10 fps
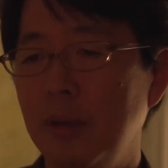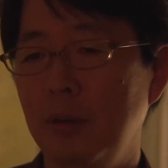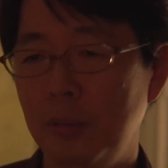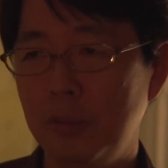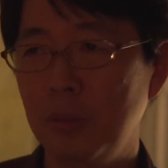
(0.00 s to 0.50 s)

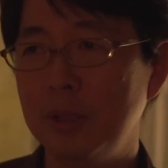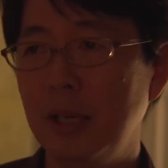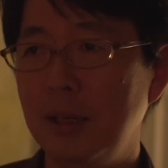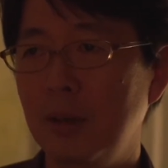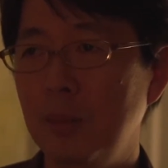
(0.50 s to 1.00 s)
of course,
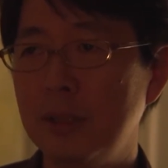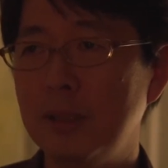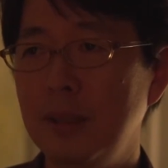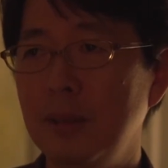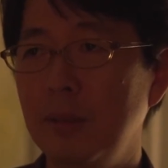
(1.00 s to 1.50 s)

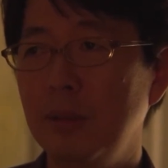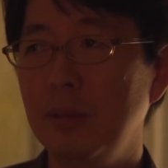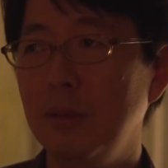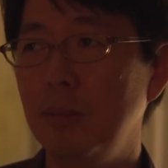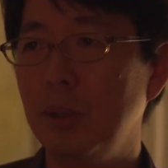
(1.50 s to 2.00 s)
obviously,
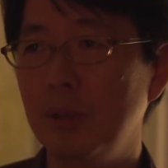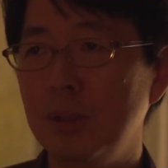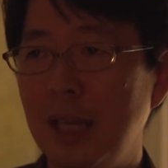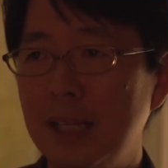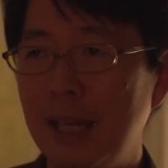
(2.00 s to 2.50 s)

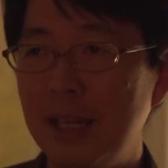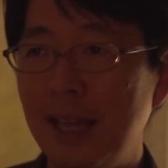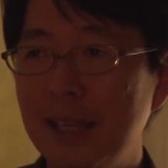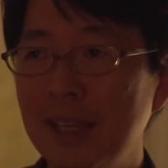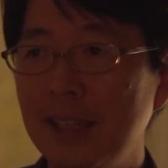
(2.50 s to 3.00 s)
because I
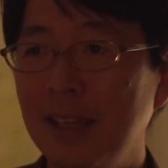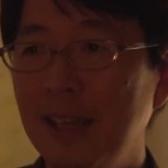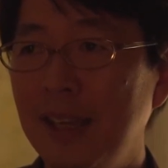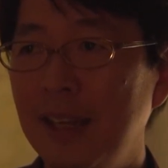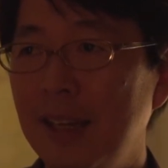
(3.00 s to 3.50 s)
like it,
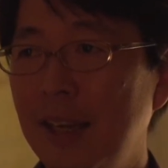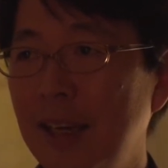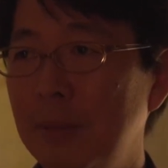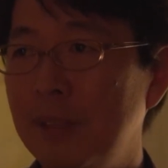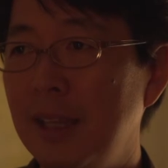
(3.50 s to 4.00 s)
I
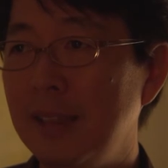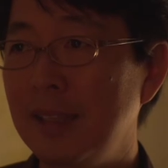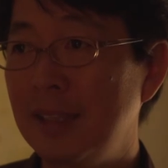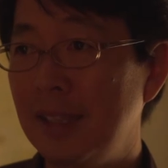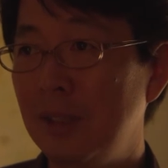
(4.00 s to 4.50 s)
have a
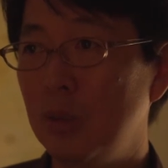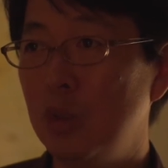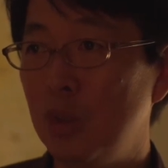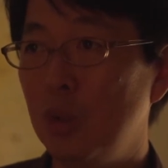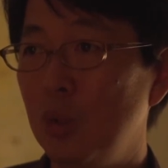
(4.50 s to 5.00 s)
tendency to
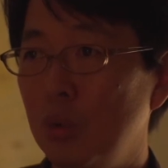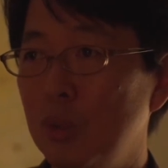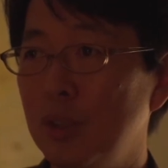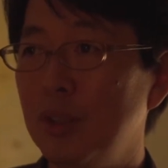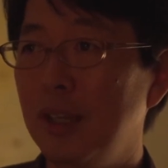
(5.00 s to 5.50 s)

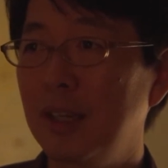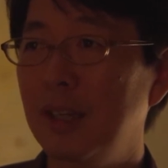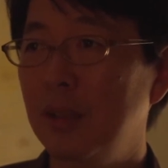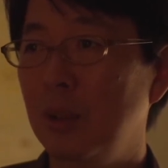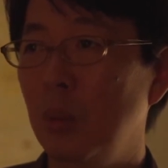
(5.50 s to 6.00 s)
choose
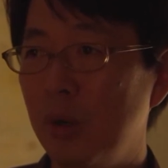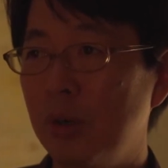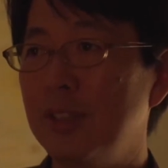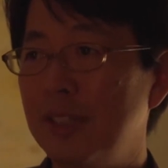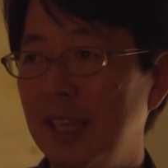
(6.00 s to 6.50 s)
the
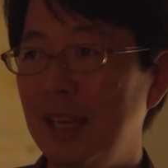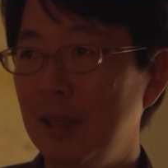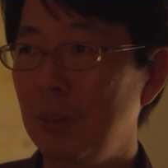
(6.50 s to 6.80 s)
words that I